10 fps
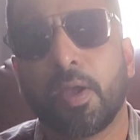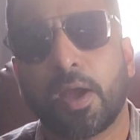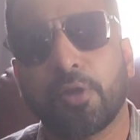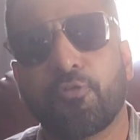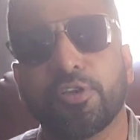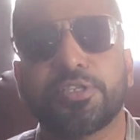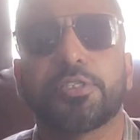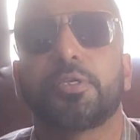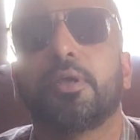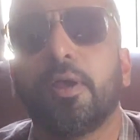Hi
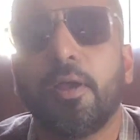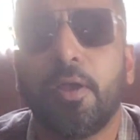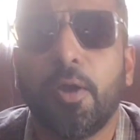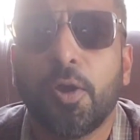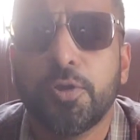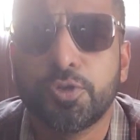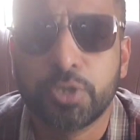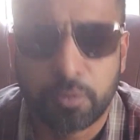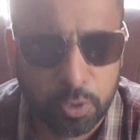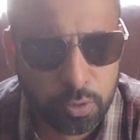friends,
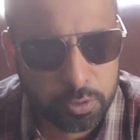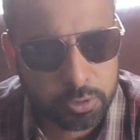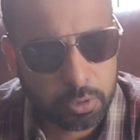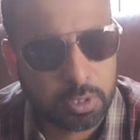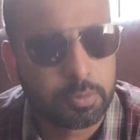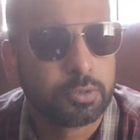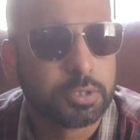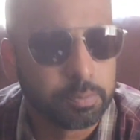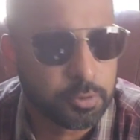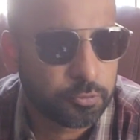today we're going to talk about
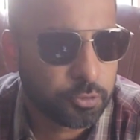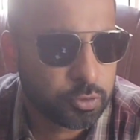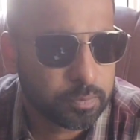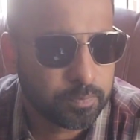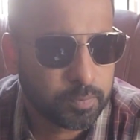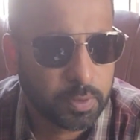the perfume